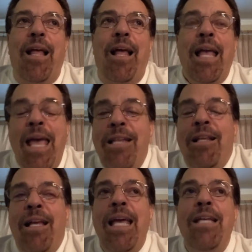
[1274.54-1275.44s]
I had
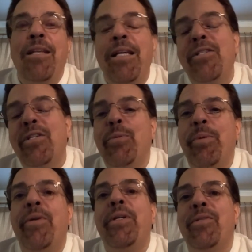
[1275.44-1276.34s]
I had nice
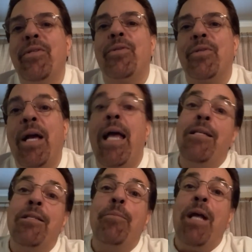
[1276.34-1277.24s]
experiences. I
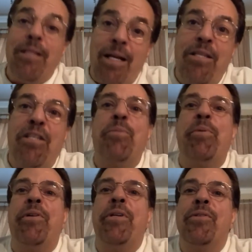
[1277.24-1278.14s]
had some not nice
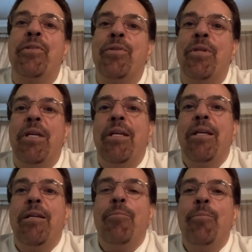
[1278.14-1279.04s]
experiences
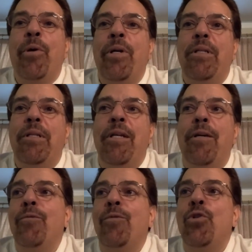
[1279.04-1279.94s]
but you
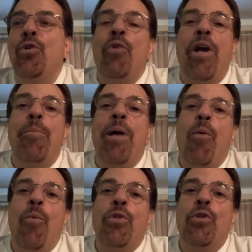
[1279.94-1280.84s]
know you should write
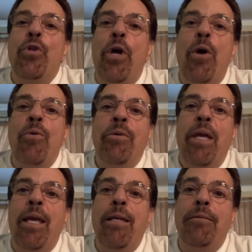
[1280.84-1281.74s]
about what you know
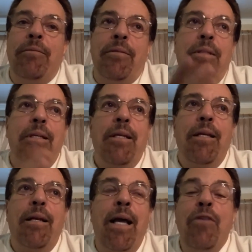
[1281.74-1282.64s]
and
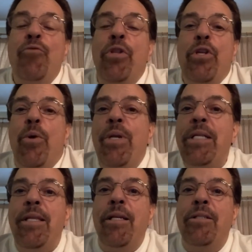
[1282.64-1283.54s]
i didn't really know
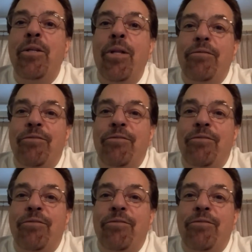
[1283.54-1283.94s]
anything until